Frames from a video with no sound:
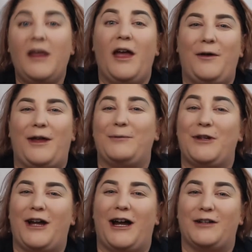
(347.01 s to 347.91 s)
Okay, I'm going to
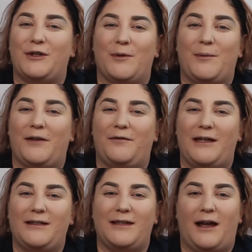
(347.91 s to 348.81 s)
contour my
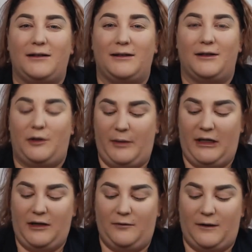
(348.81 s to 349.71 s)
face a little bit
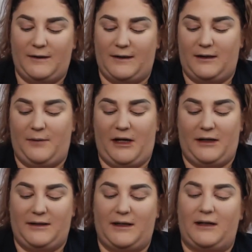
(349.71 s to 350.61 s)
with some
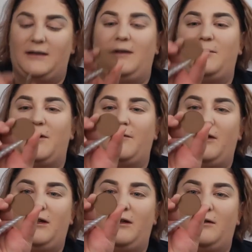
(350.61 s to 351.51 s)
Anastasia Beverly
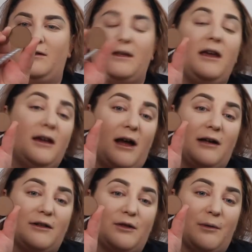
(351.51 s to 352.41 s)
Hills
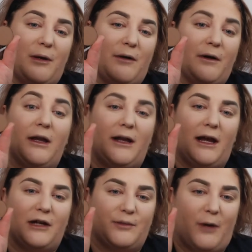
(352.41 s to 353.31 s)
contour powder in
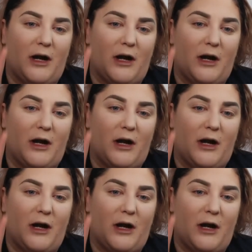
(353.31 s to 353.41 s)
ash brown.